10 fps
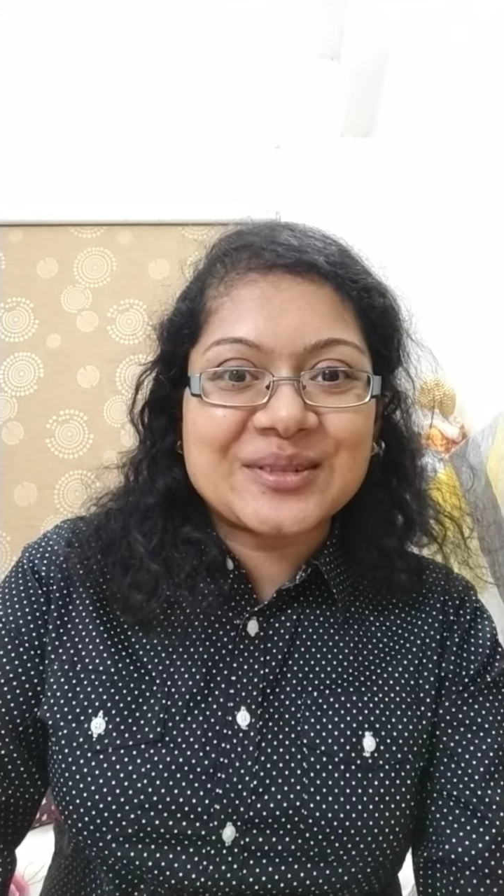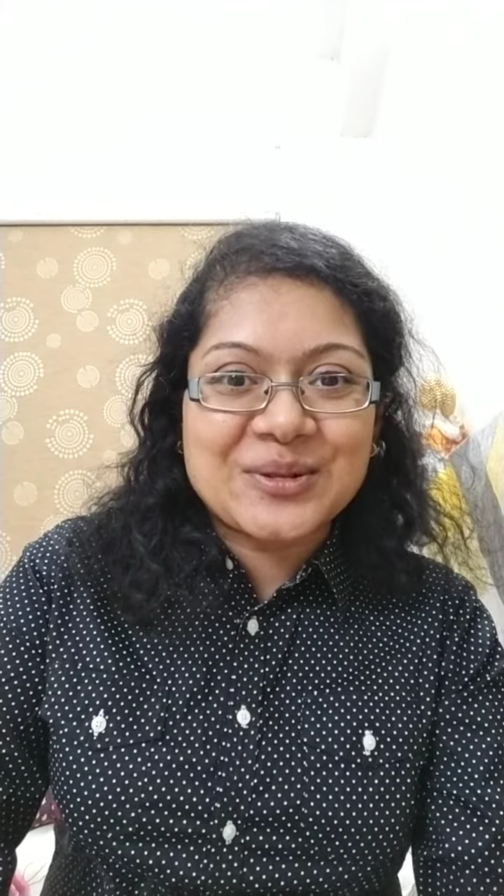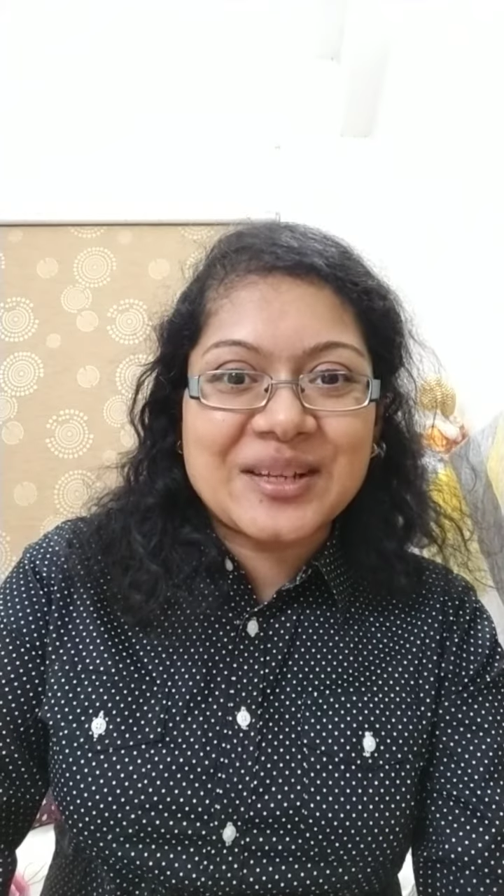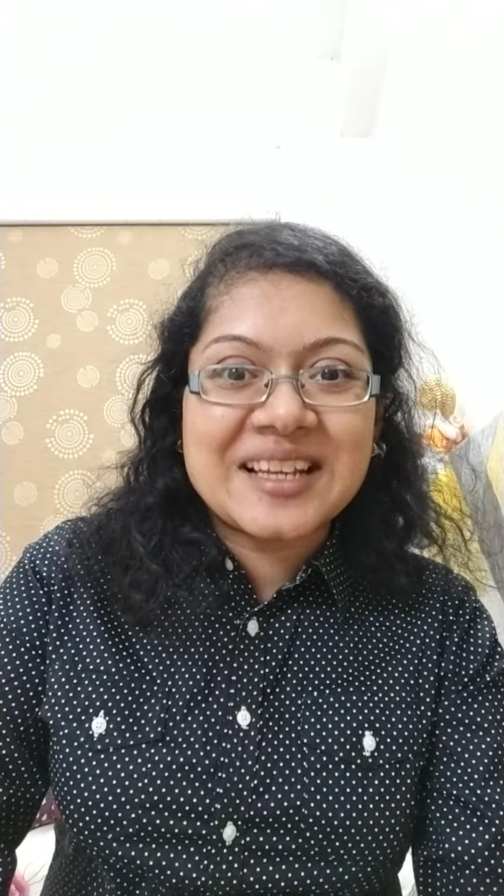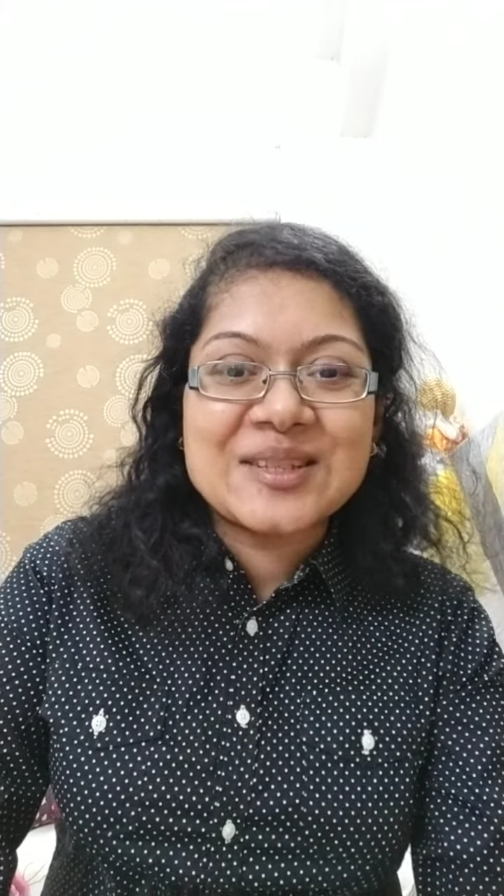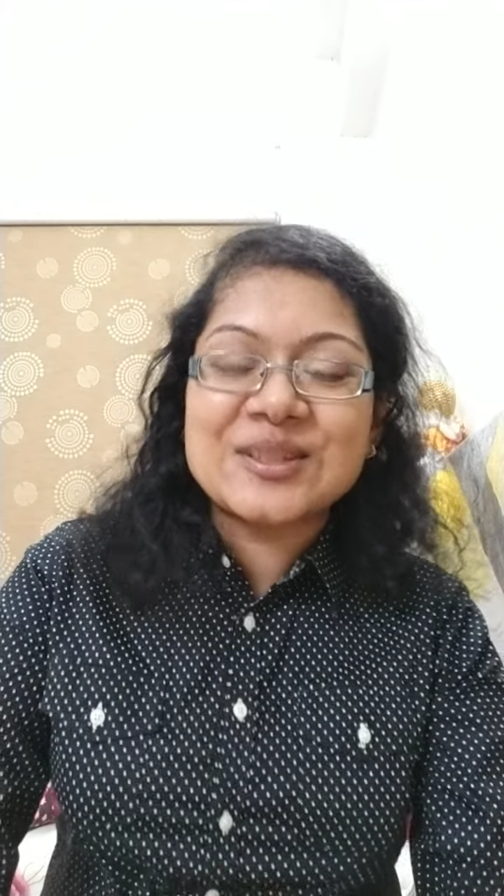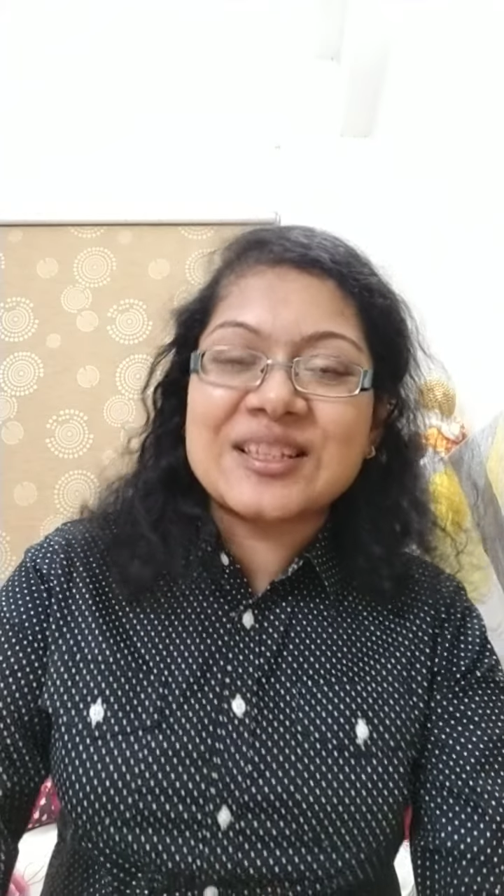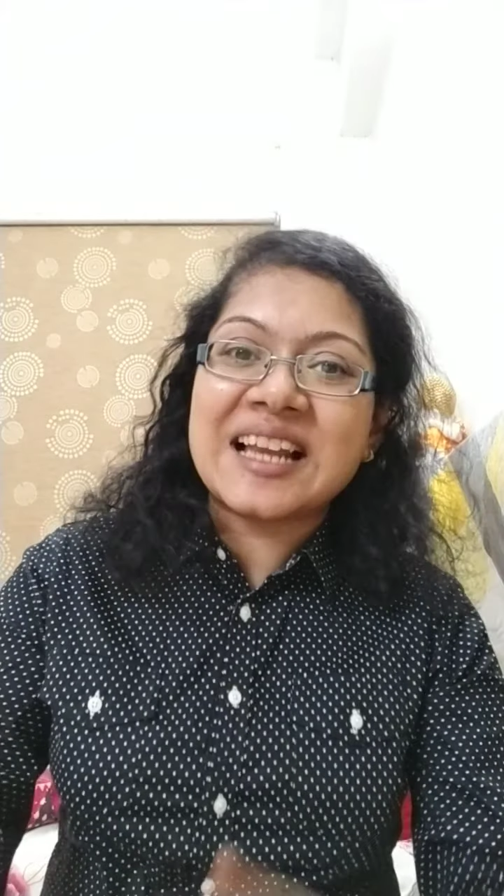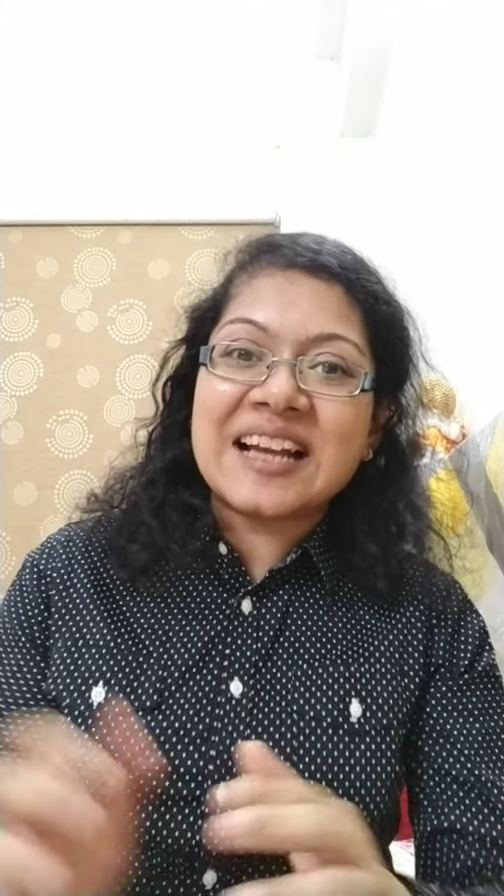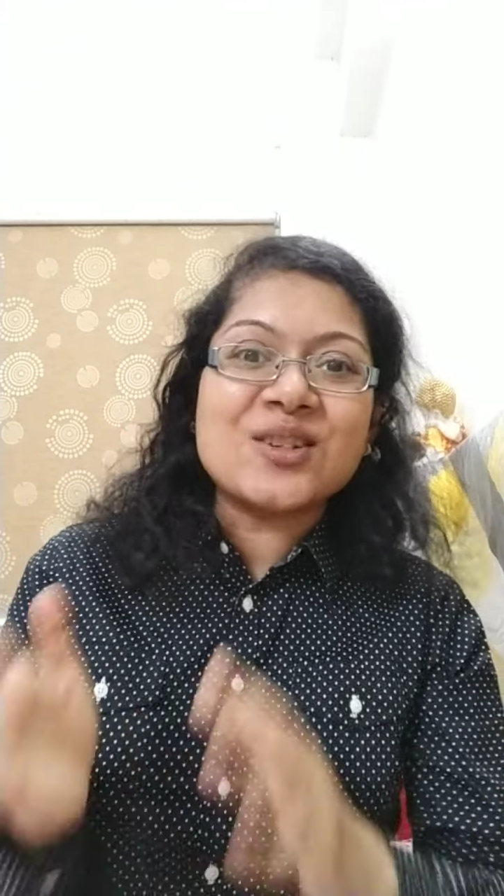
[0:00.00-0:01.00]
Okay, so the
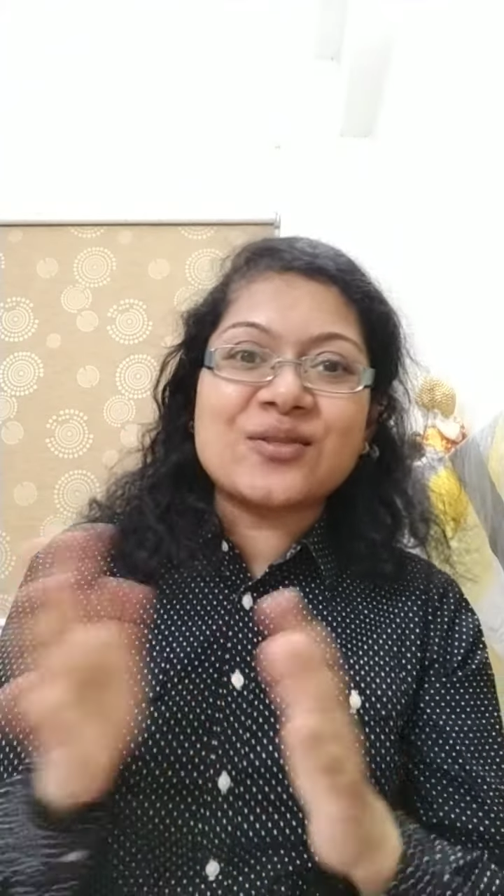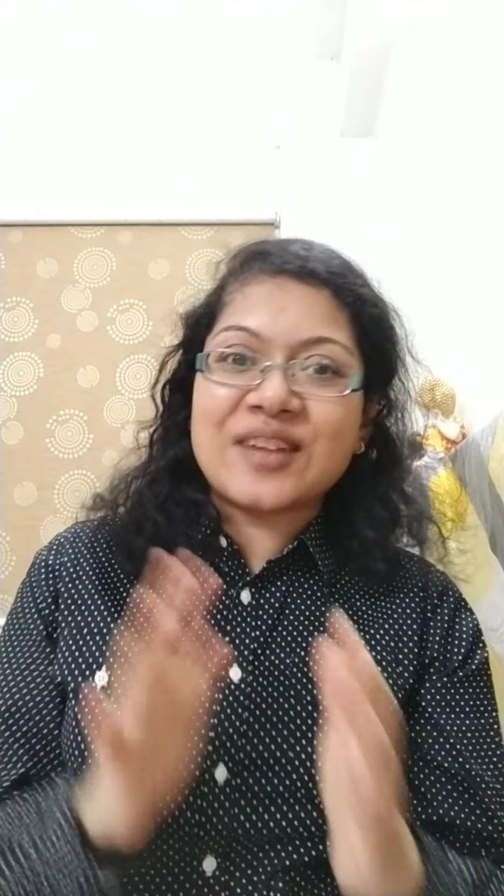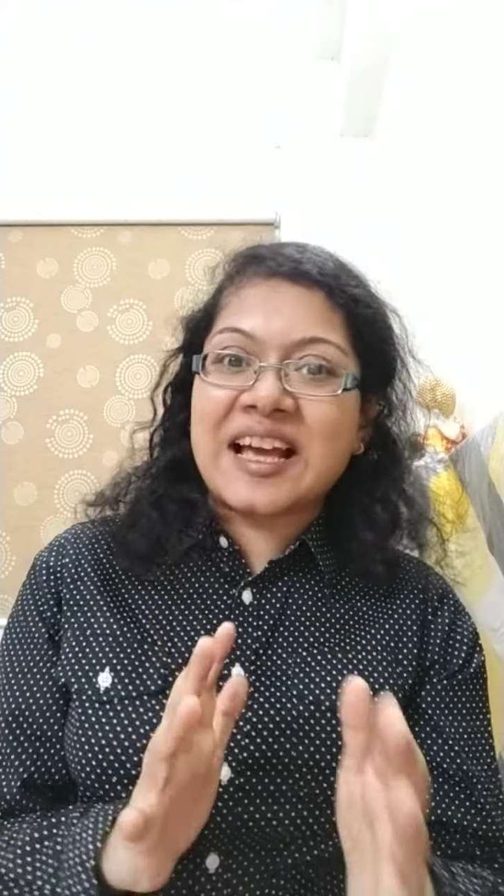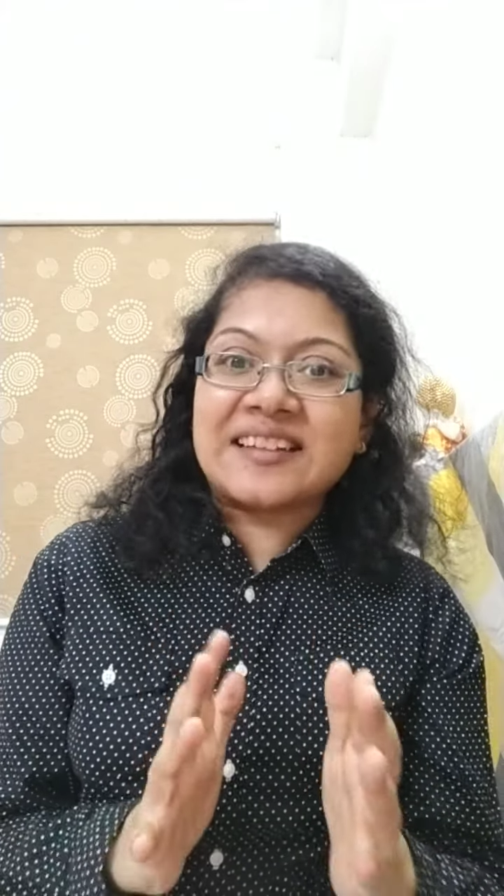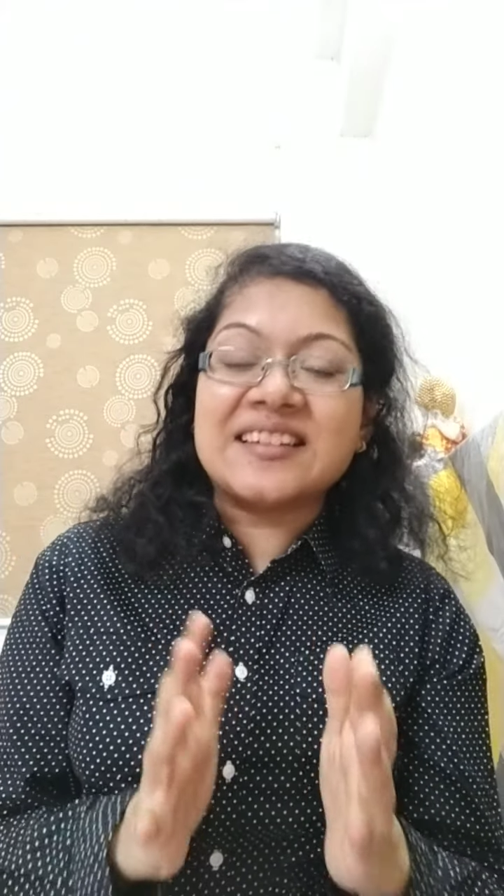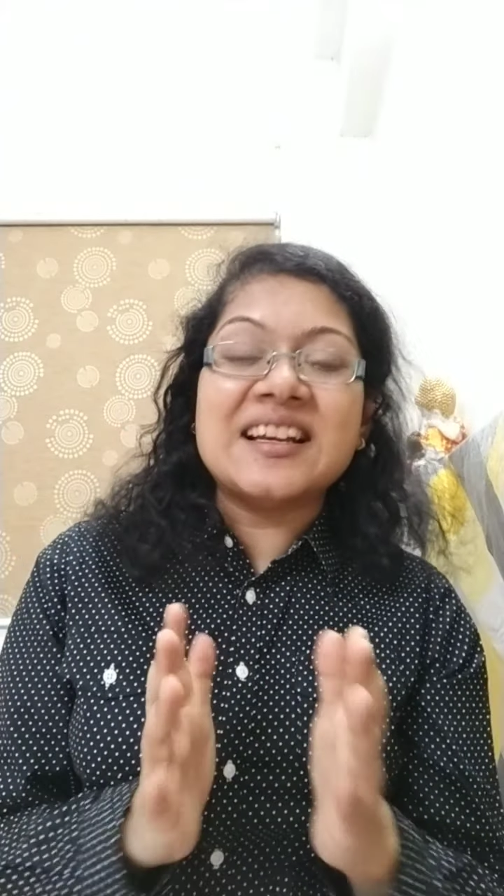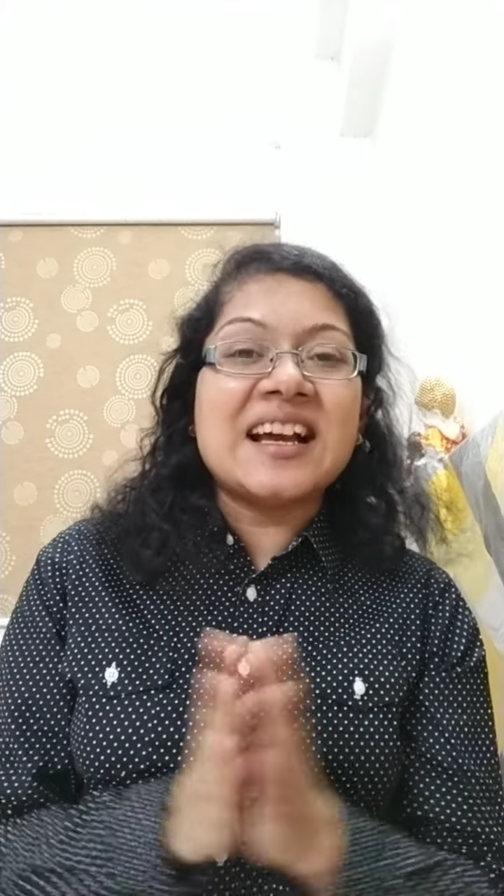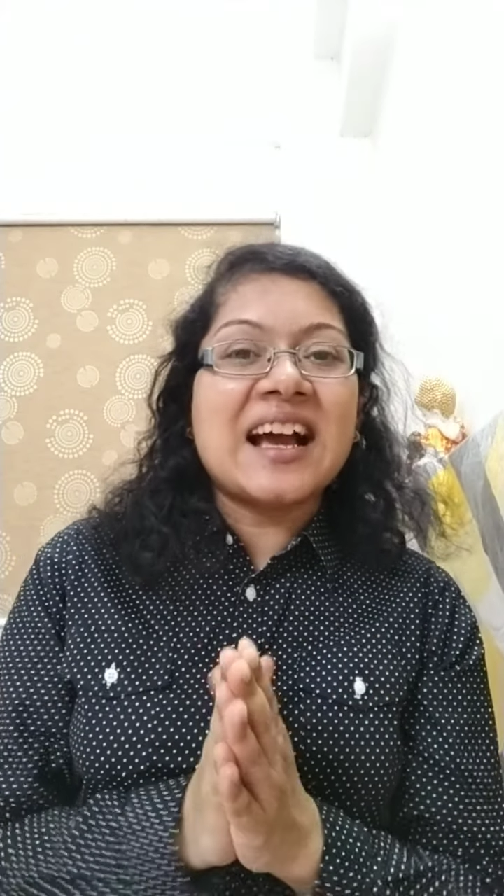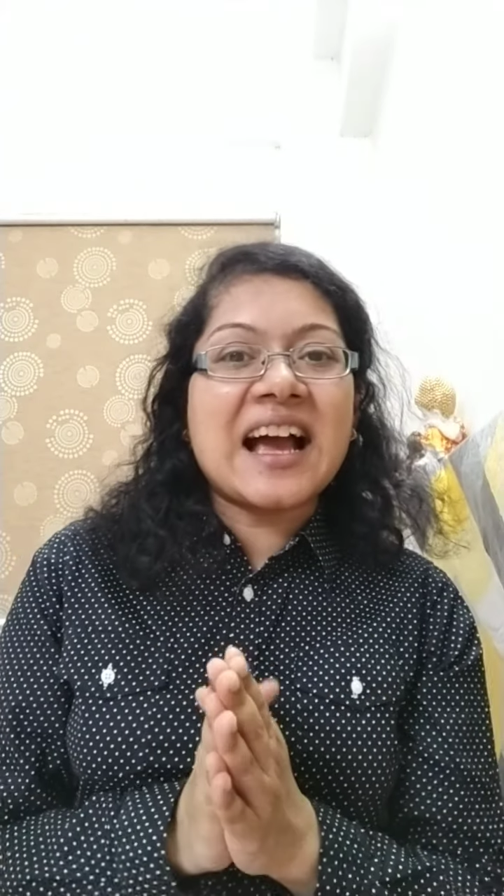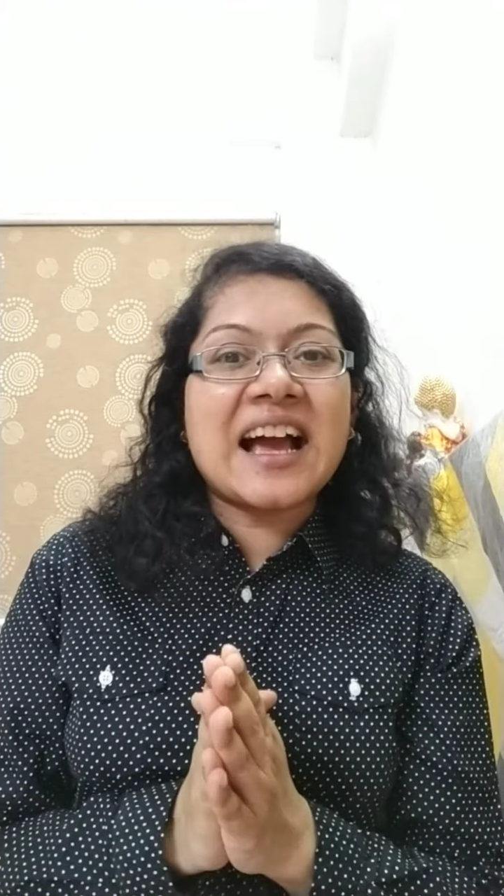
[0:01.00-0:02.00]
land of An
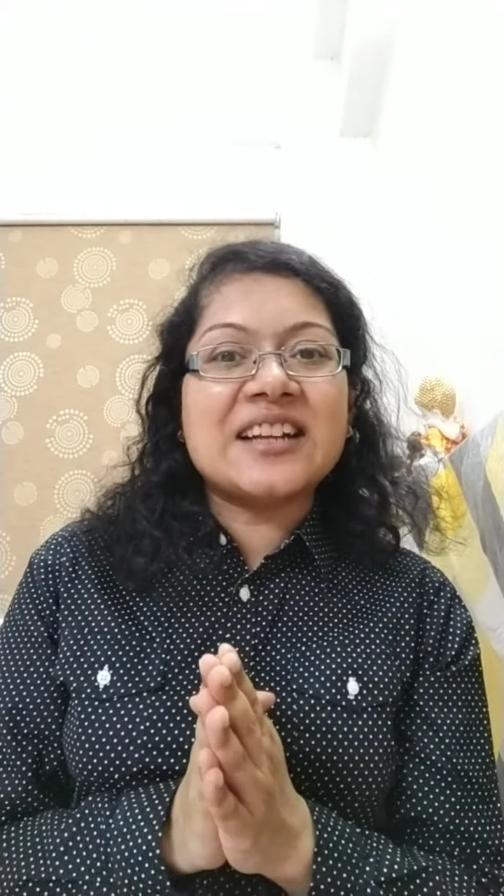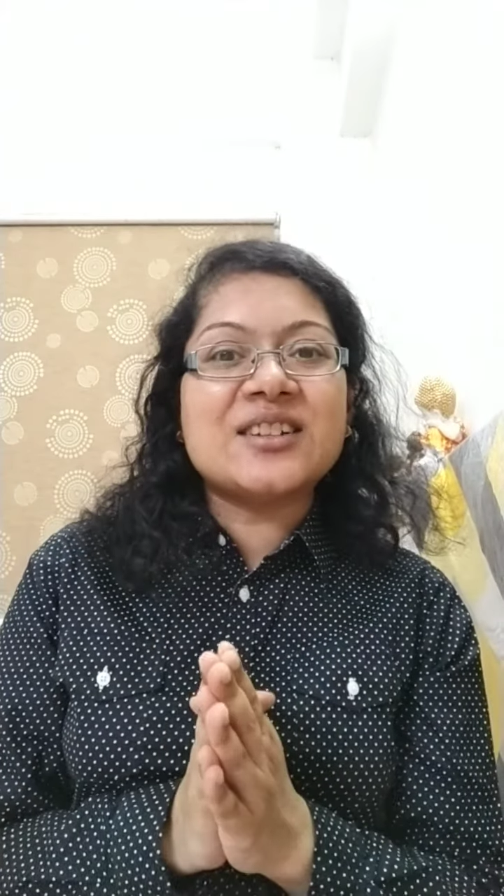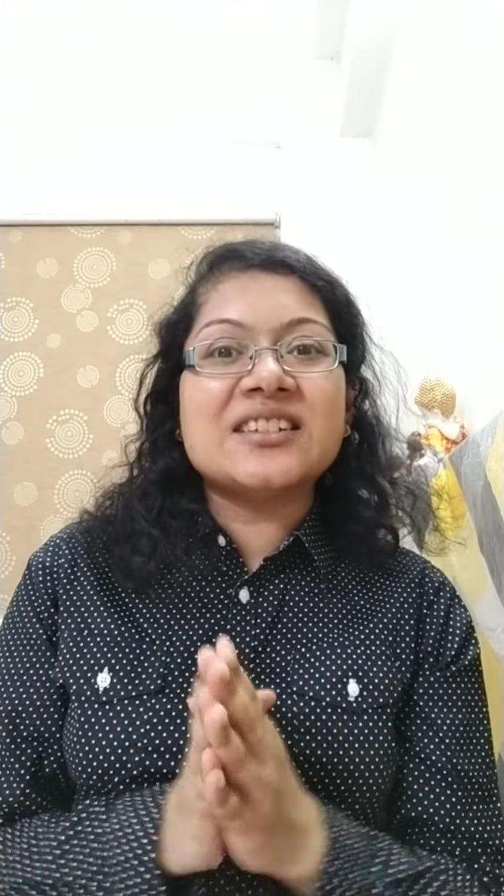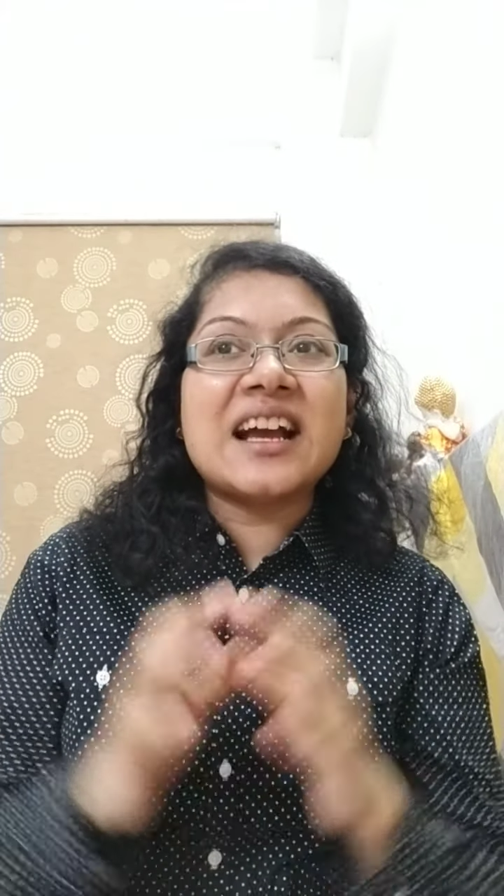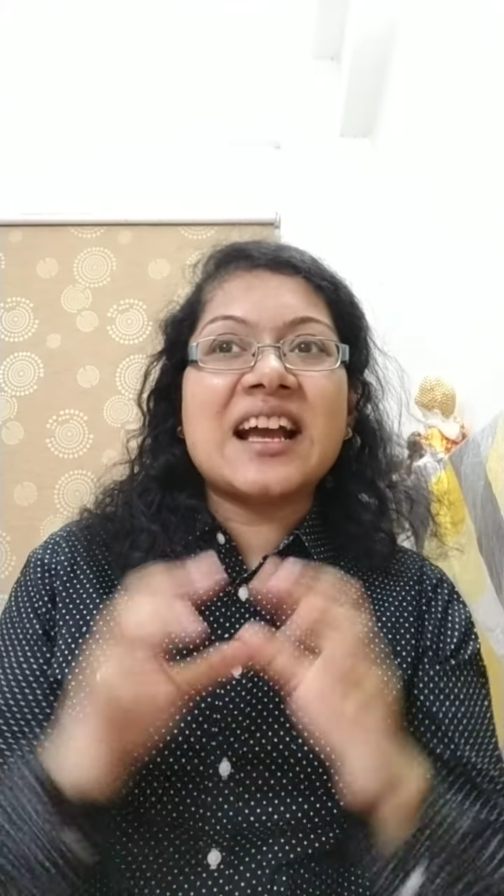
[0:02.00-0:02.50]
had